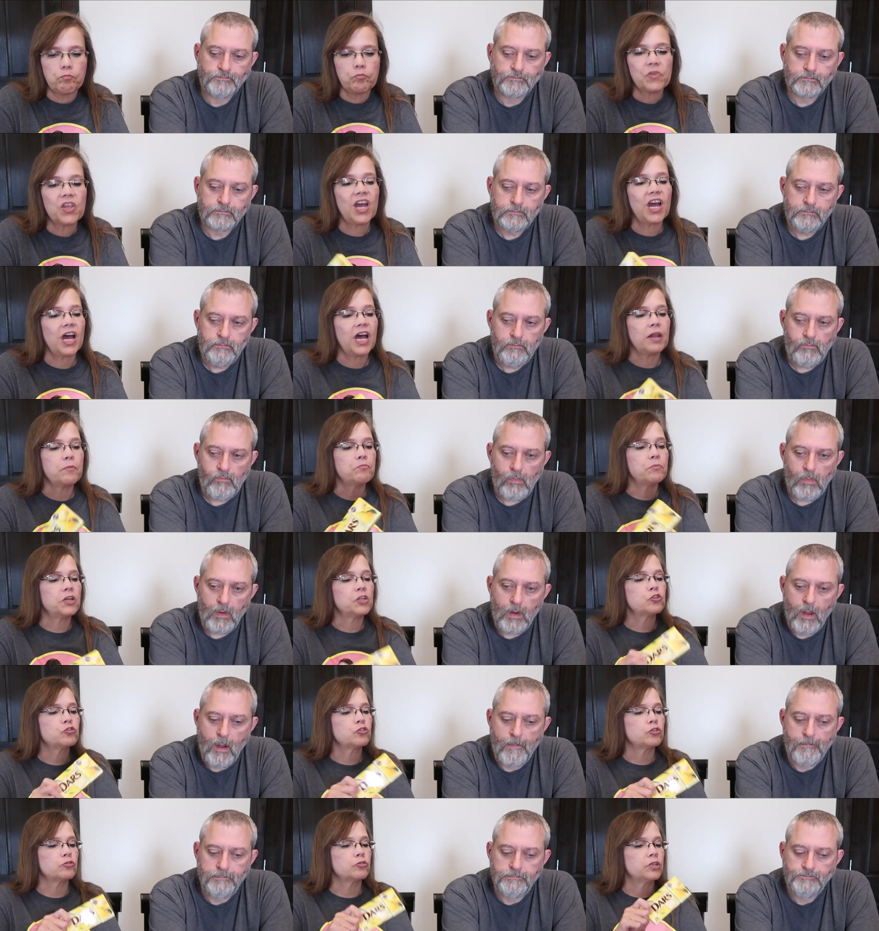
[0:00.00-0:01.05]
Speaker 1: Yeah, I'd much
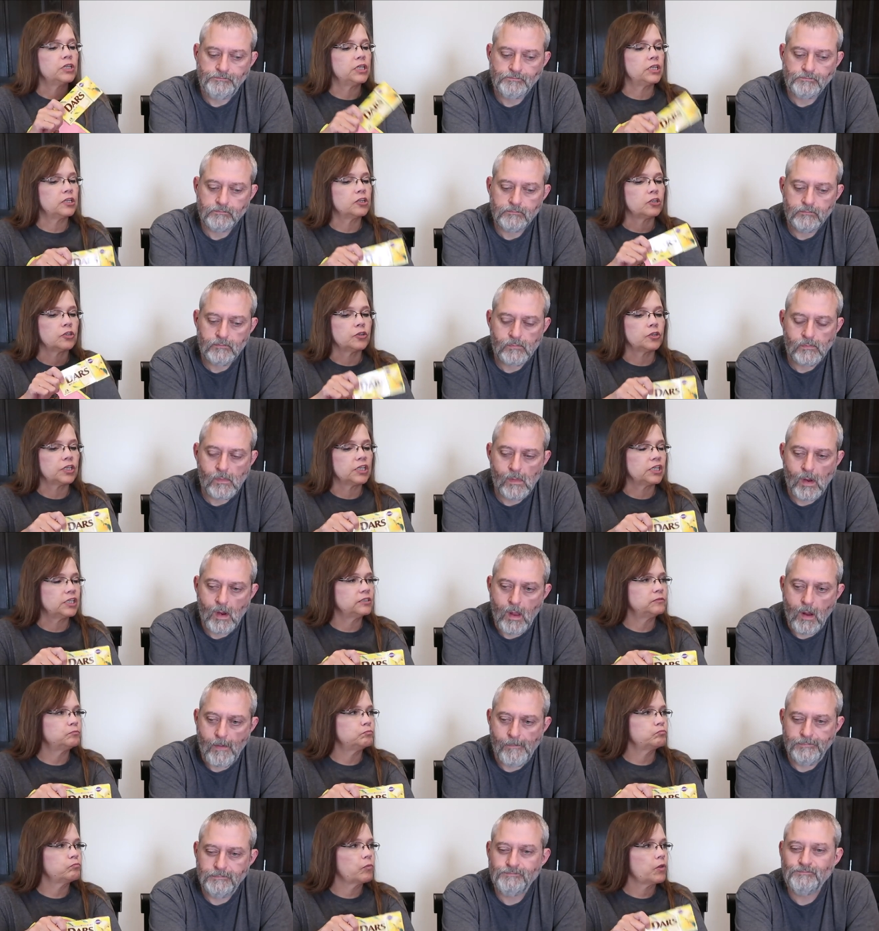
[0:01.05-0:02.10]
rather end on
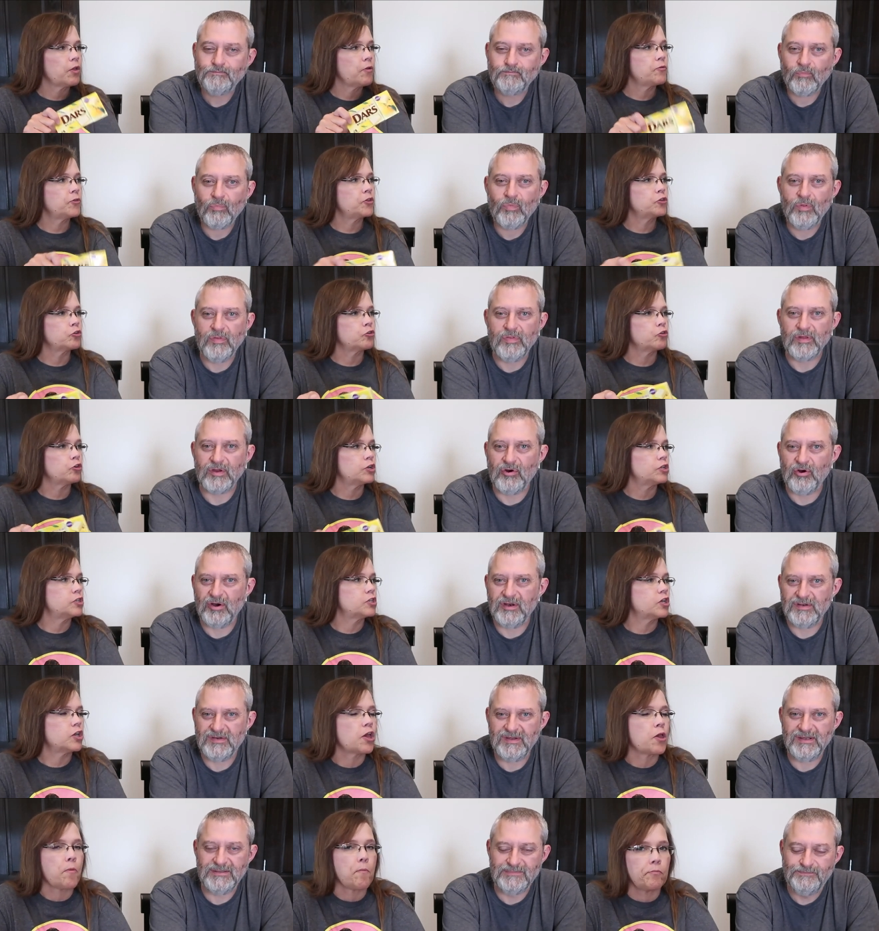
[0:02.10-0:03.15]
that than
Speaker 2: the
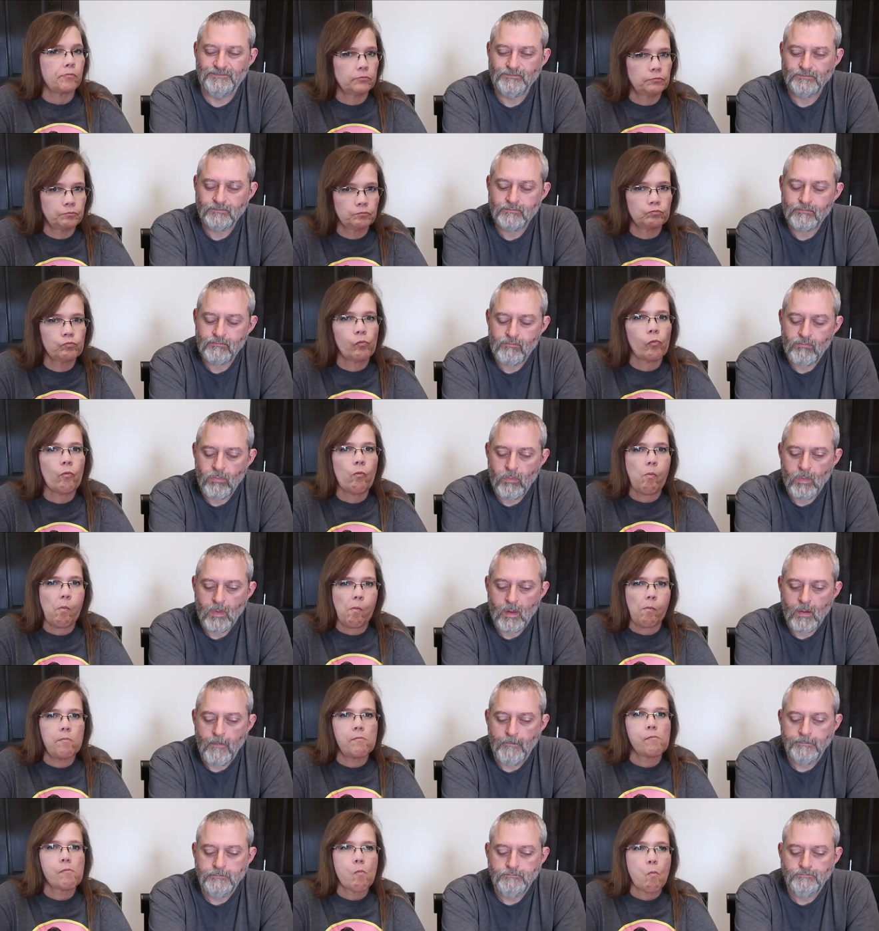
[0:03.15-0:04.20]
green tea.
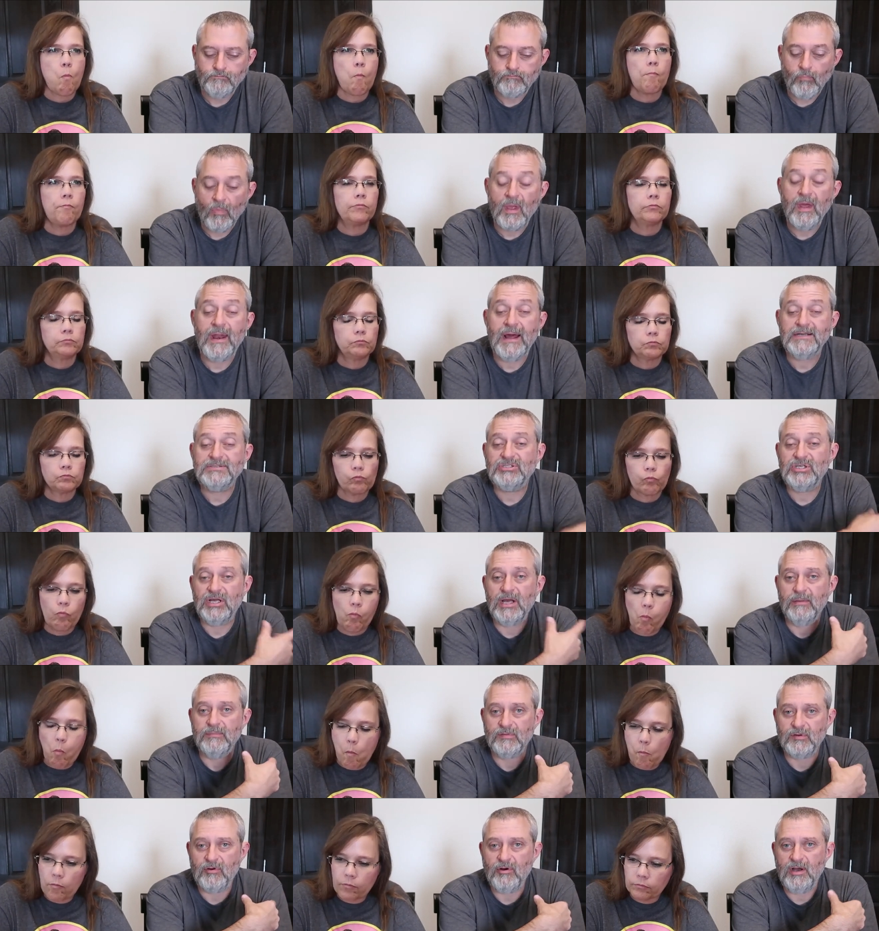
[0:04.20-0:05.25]
It
Speaker 1: actually
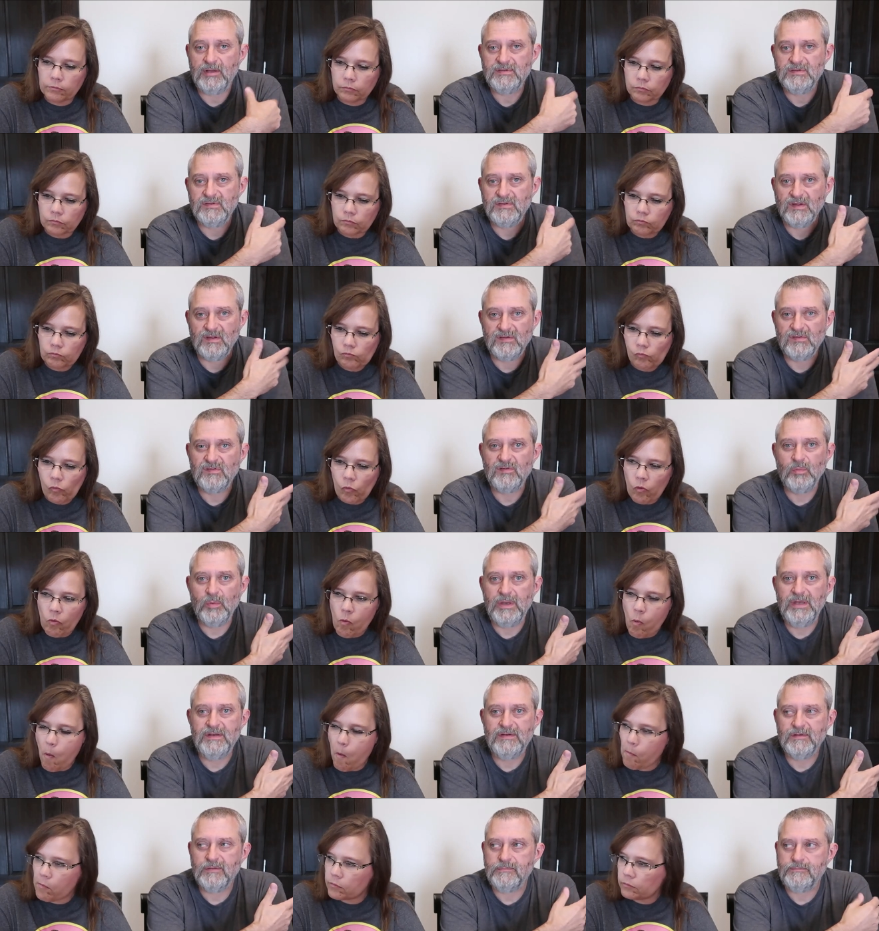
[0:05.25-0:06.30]
Speaker 2: comes across as a
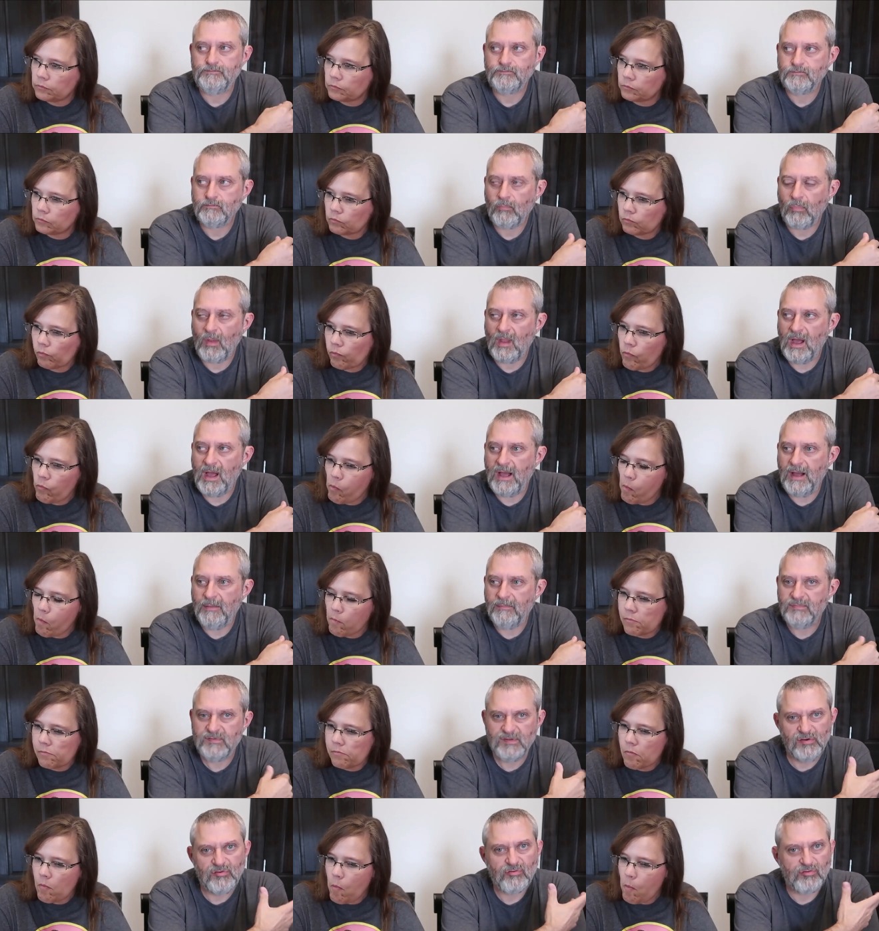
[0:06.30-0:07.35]
sweet
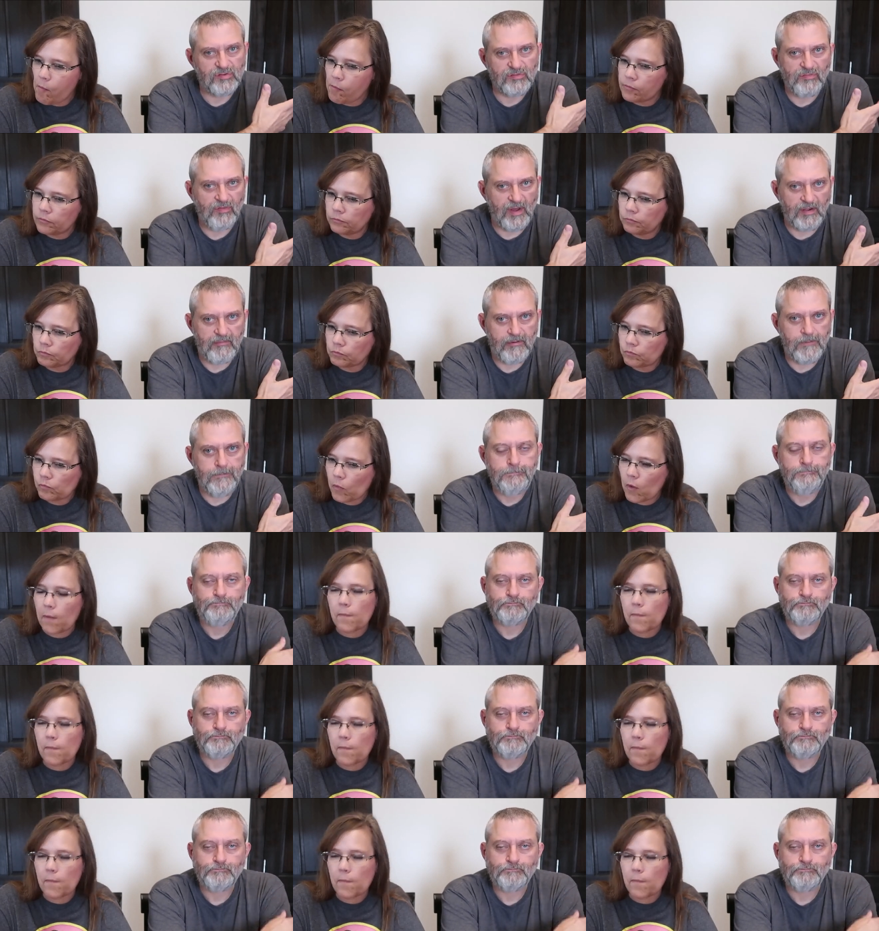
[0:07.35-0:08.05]
citrus flavor.